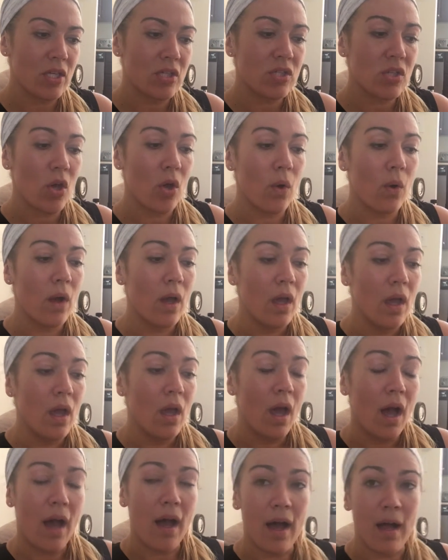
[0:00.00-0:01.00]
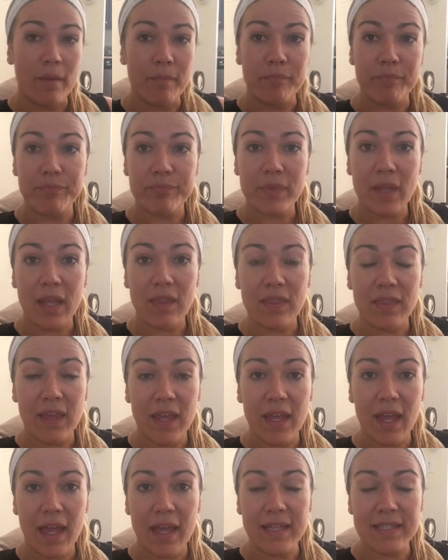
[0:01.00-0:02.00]
So
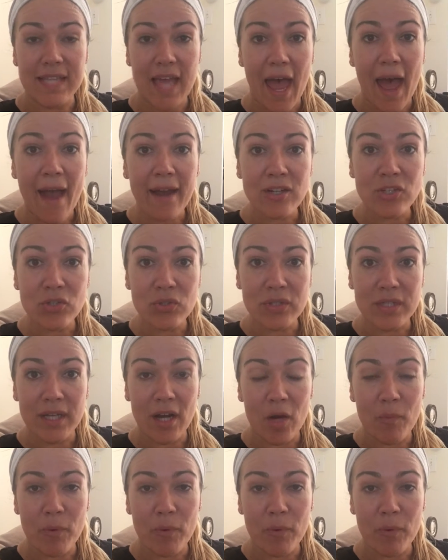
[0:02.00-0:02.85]
it's actually,